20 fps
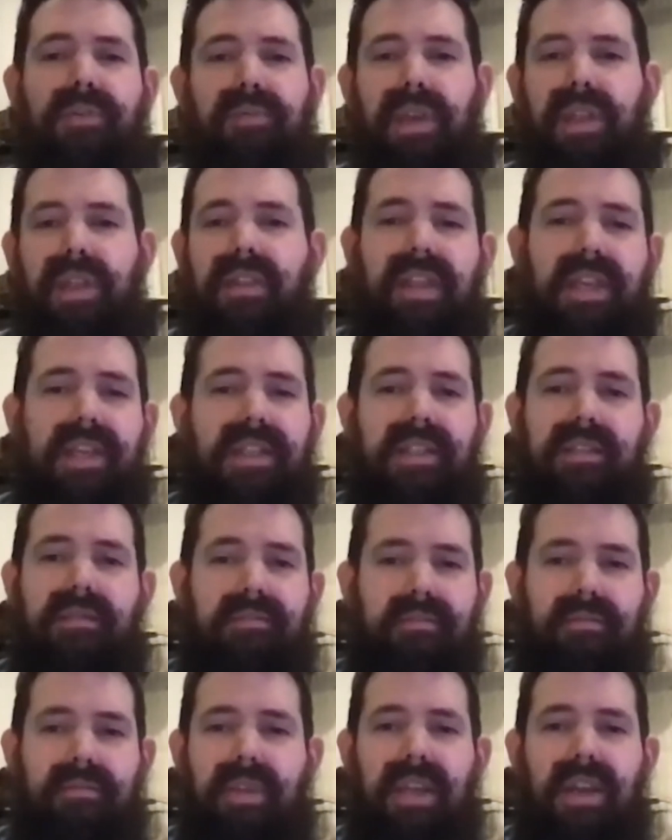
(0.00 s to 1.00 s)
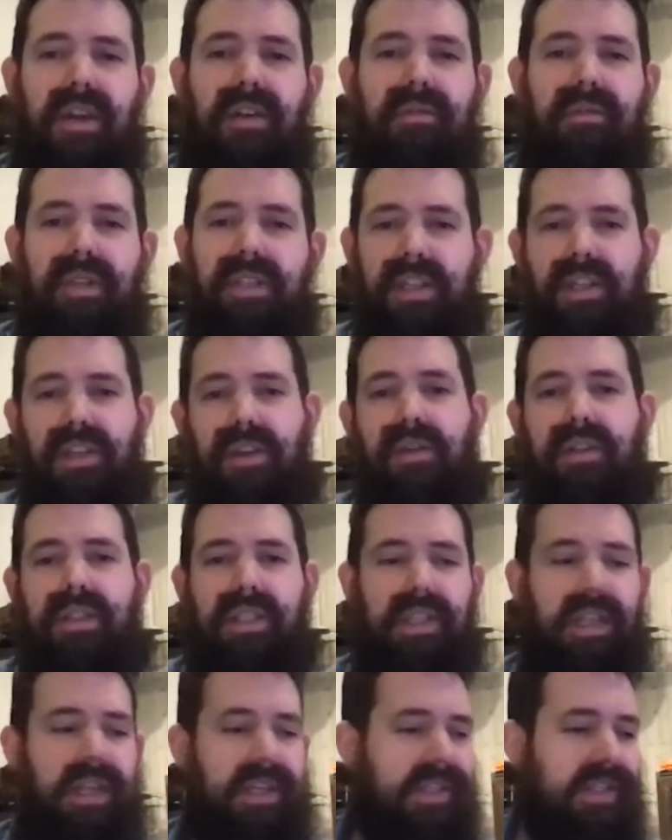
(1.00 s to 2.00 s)
But this, you know, is a
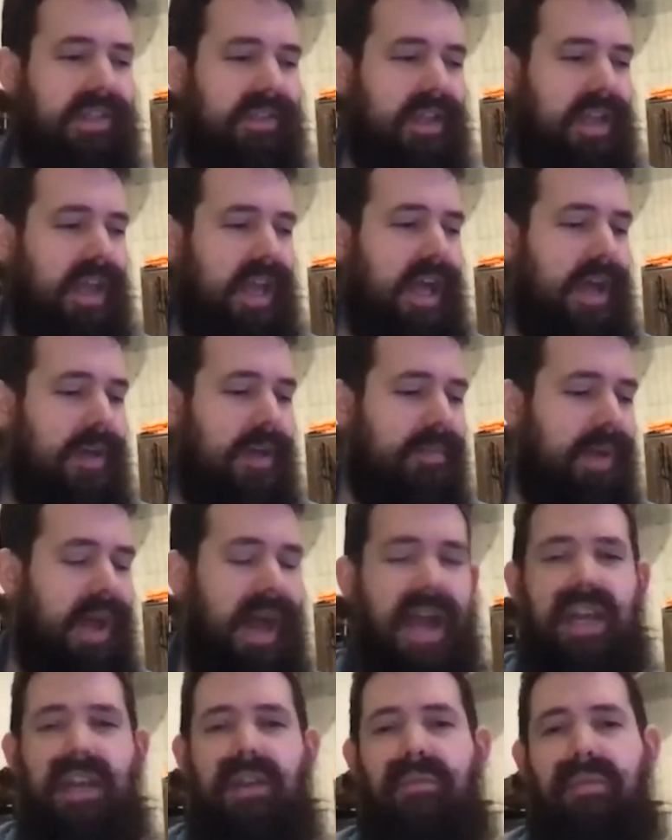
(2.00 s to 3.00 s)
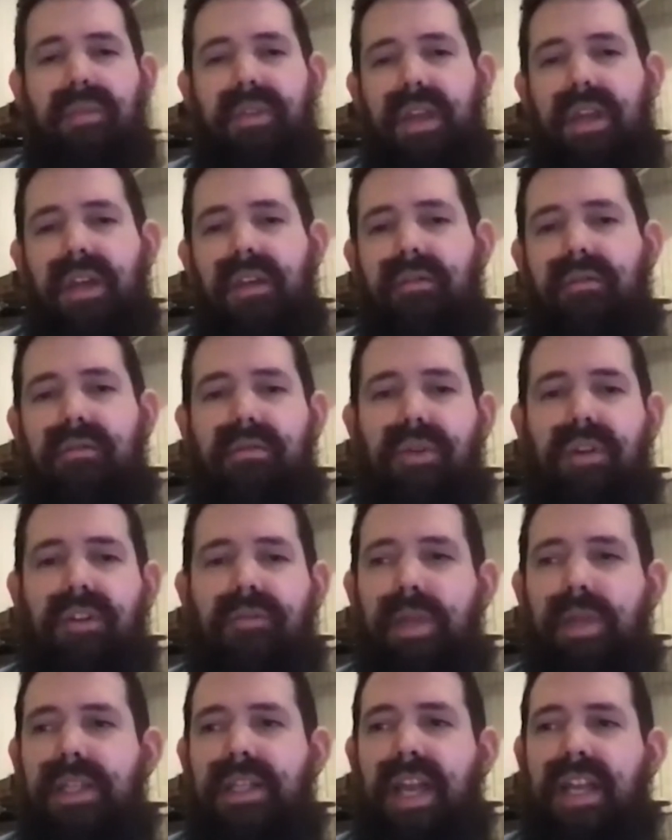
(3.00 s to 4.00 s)
useless item that would
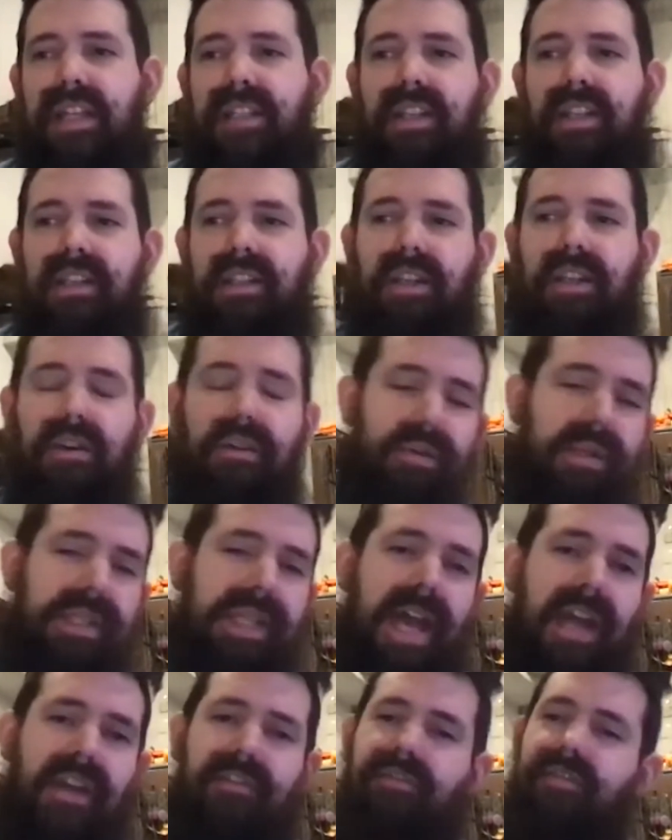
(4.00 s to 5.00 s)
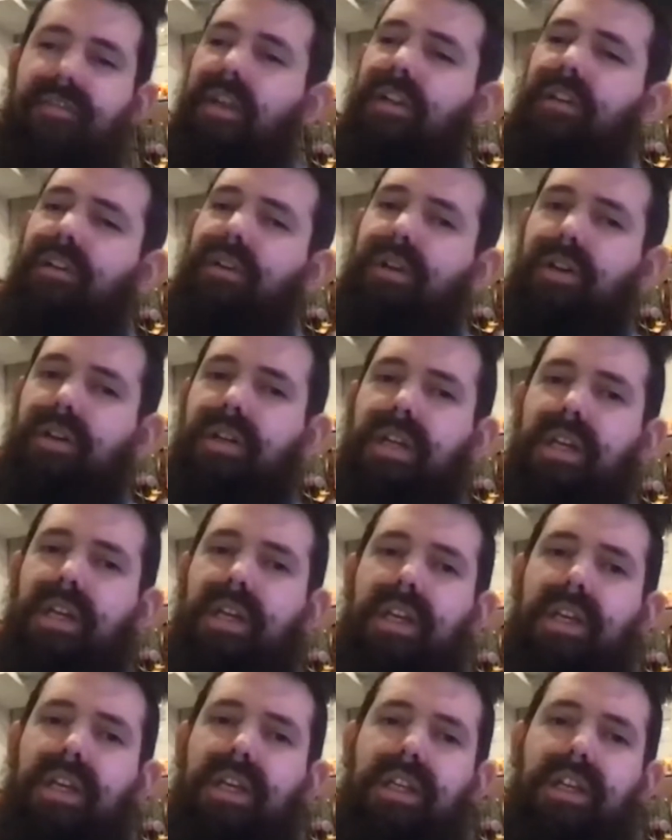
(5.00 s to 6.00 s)
have been destined to go to a landfill or
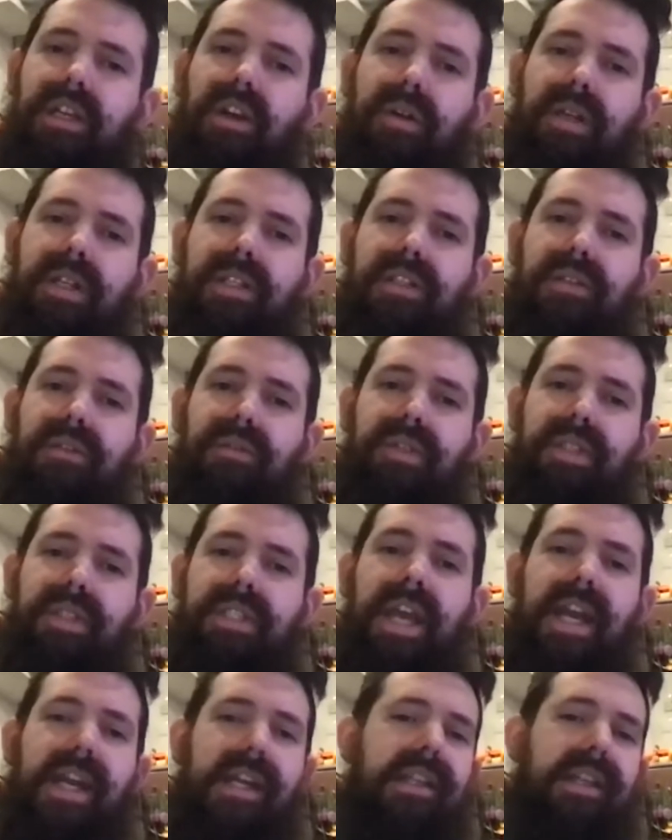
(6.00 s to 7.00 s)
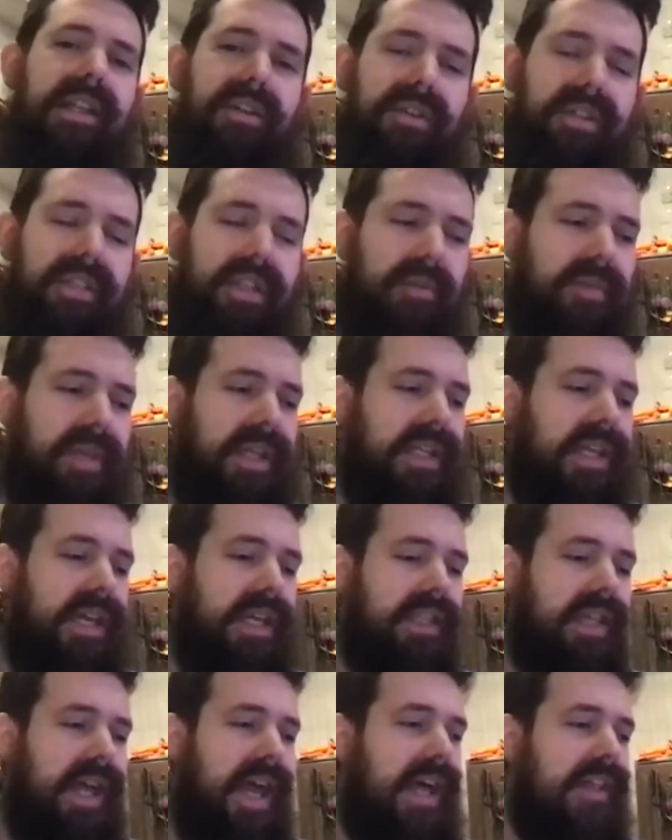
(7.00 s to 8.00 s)
go into recycling or something
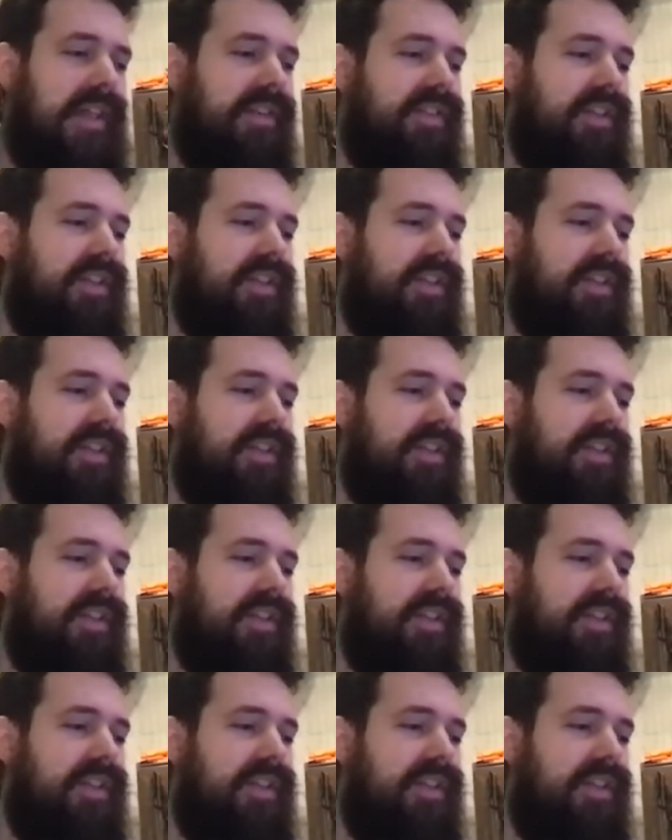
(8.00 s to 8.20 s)
like that.